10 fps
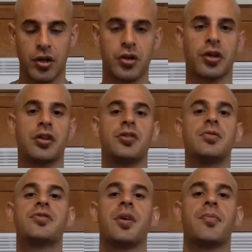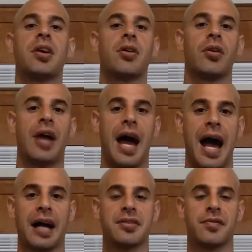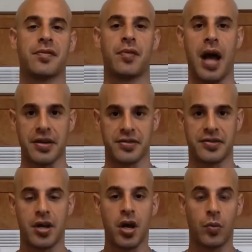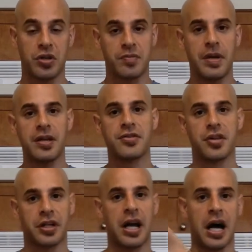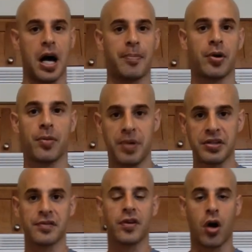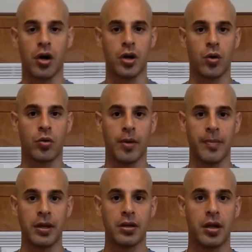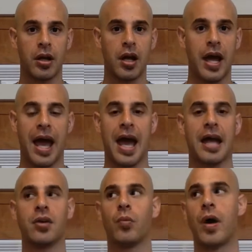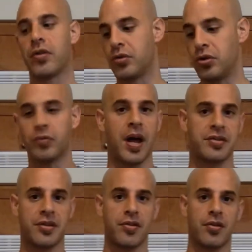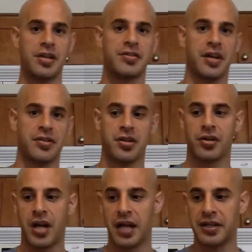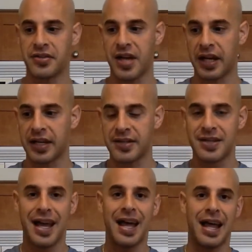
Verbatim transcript: you're going to do something called active rest which means you're going to hop on a piece of cardio equipment, and whether you rest 30, 60, or 90 seconds,